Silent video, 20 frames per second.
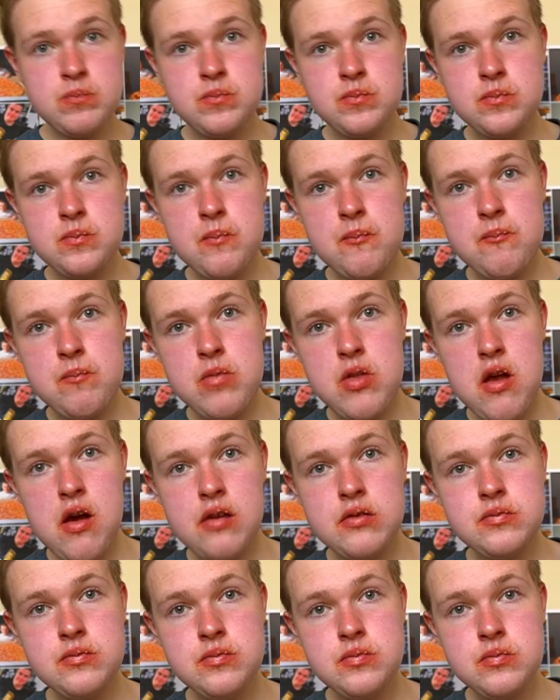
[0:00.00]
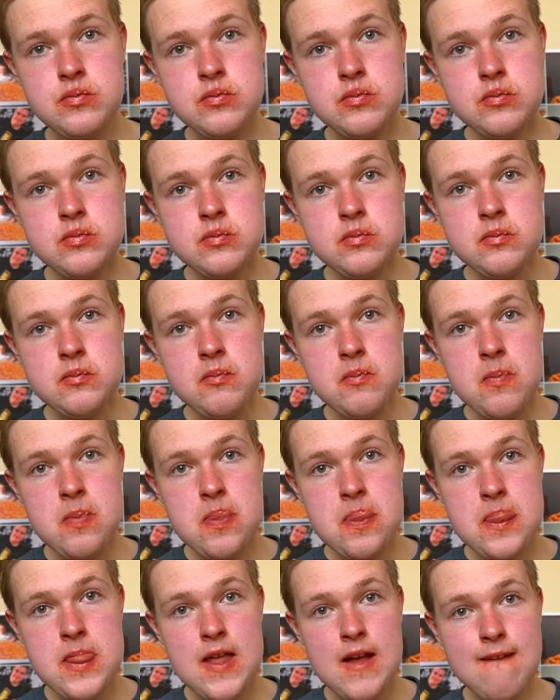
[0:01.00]
And yeah, that one will be
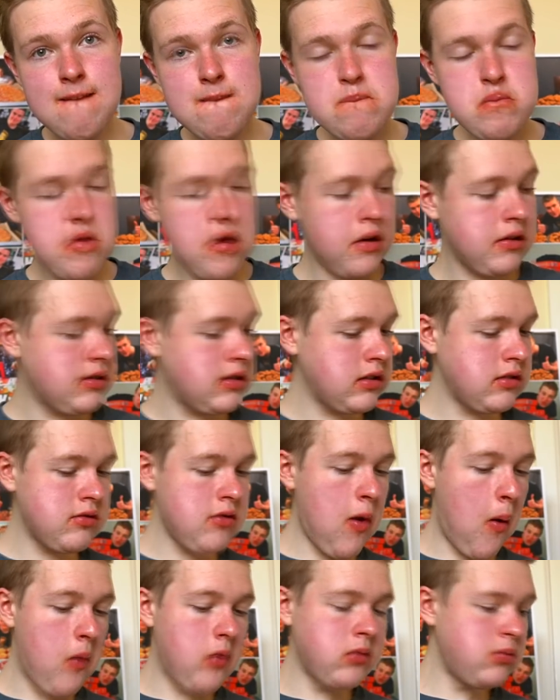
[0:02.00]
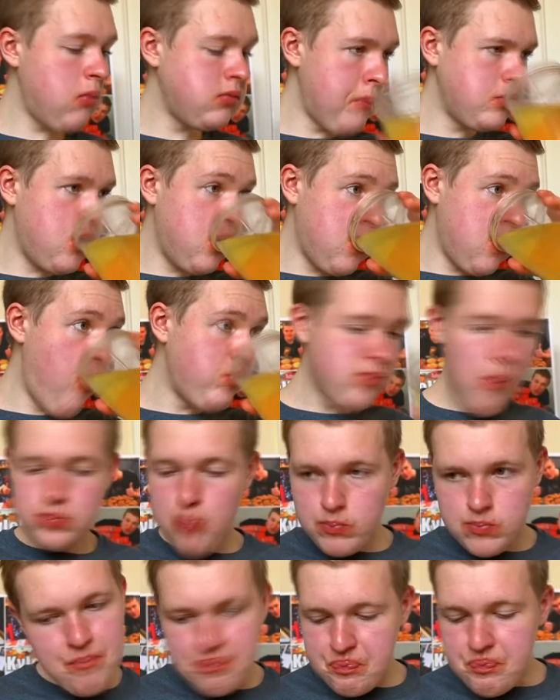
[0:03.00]
pretty mad. But also I've got loads of
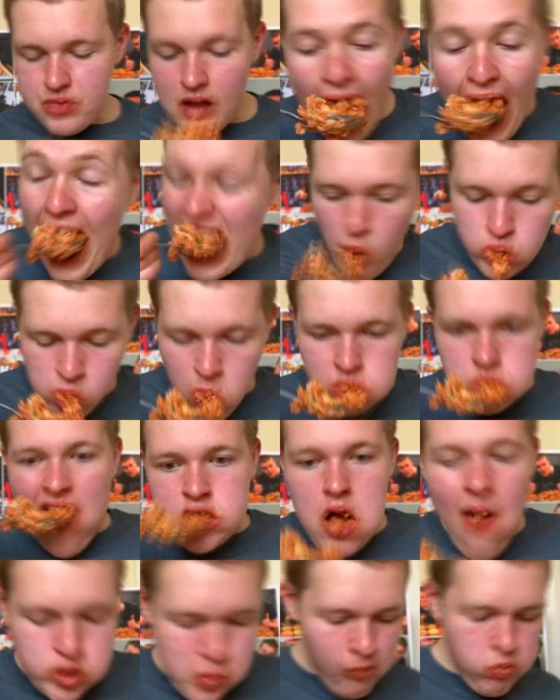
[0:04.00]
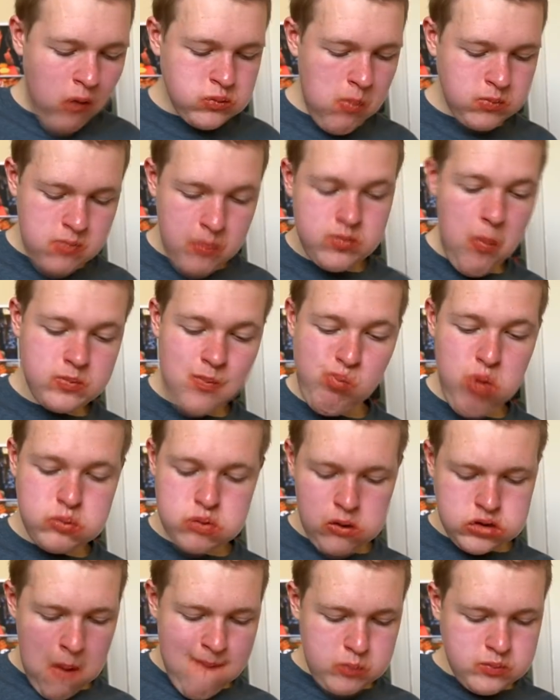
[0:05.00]
different things planned. Obviously I'm going to be doing more
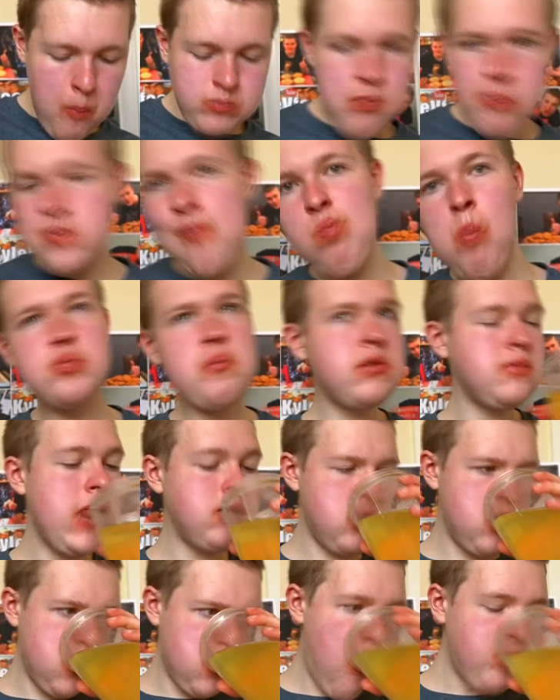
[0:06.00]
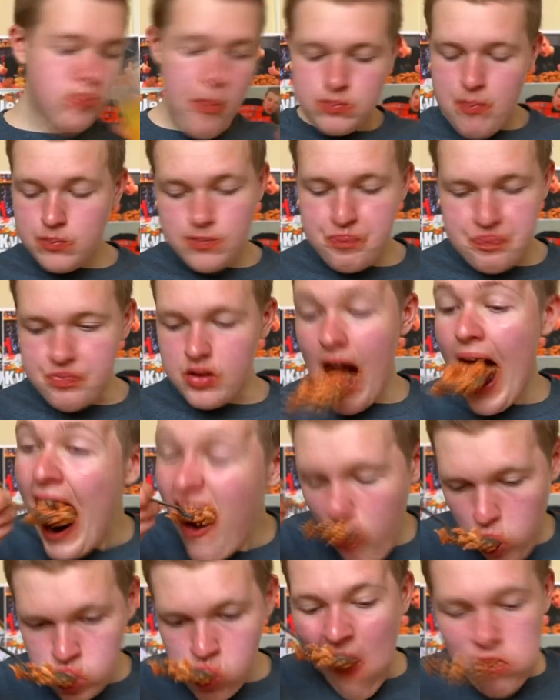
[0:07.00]
homemade stuff. I'm thinking we could
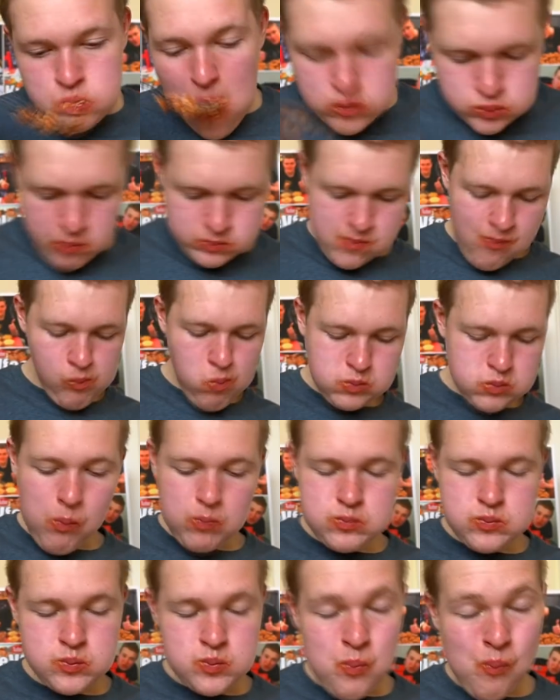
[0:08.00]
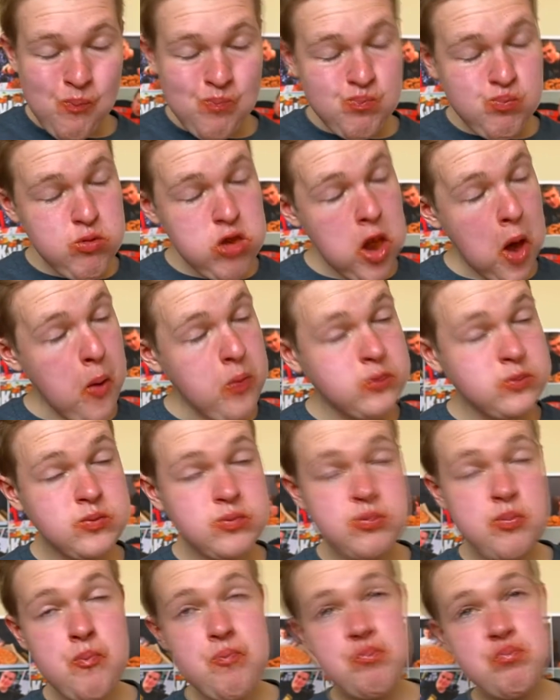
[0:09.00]
do maybe French toast. I've seen
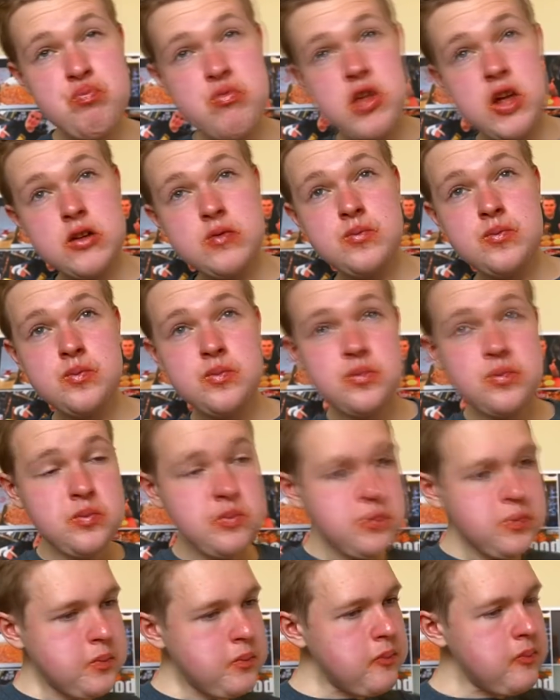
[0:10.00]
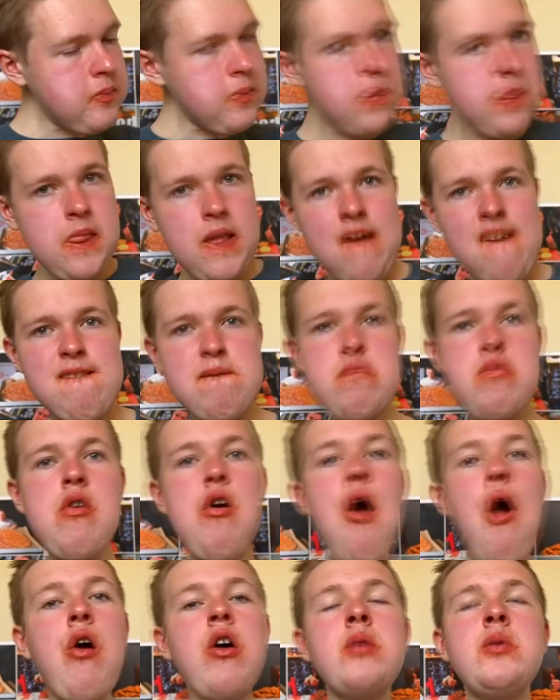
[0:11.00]
Molly Skylar recently did a video
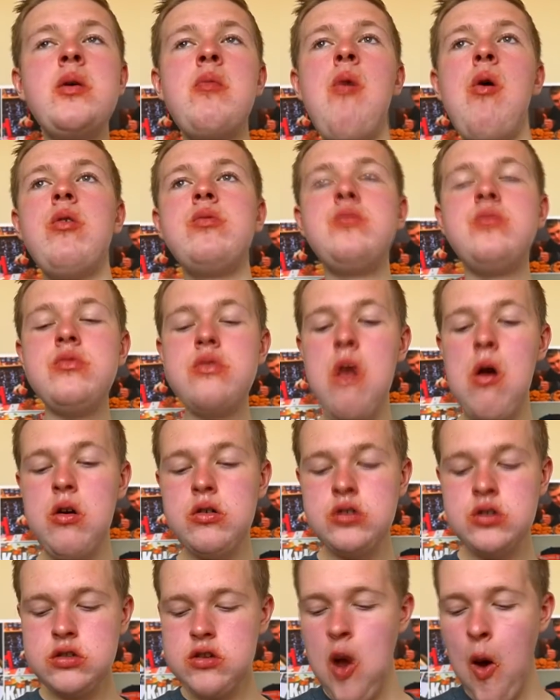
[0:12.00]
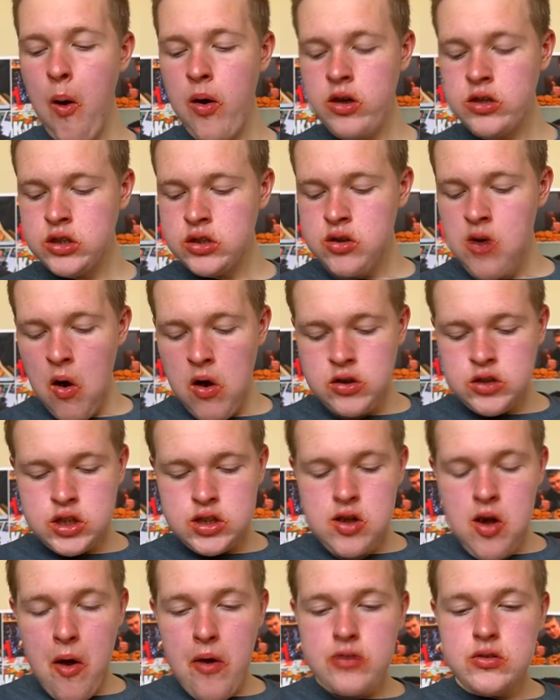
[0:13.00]
where she did French toast, and that kind of made
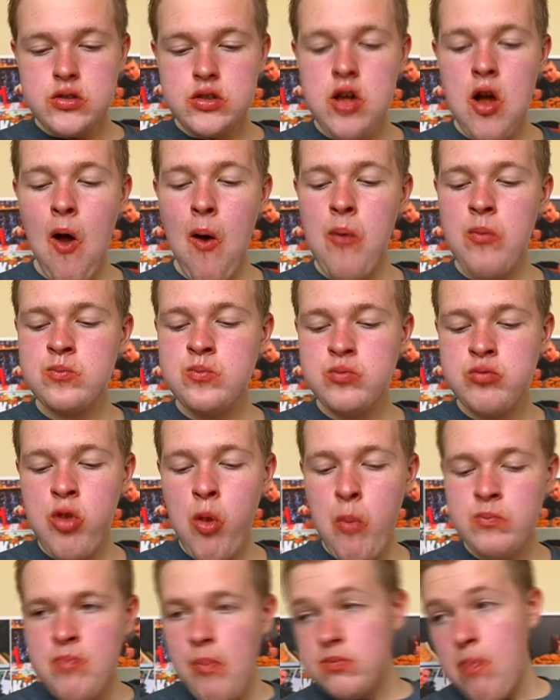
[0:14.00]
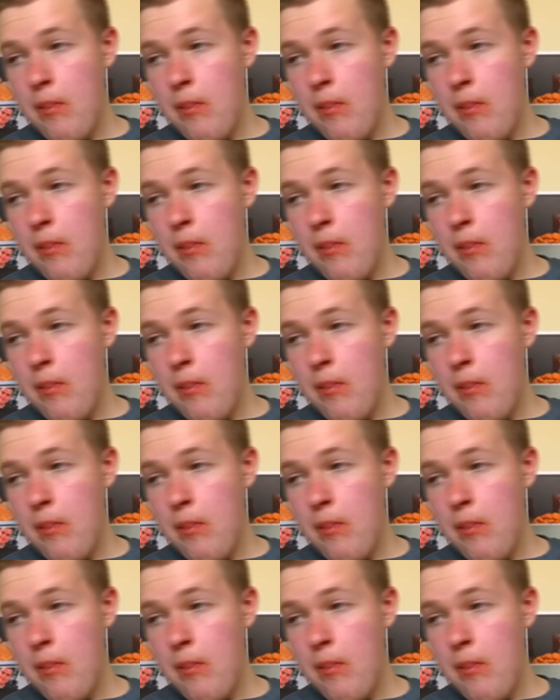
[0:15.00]
me want to do it as well.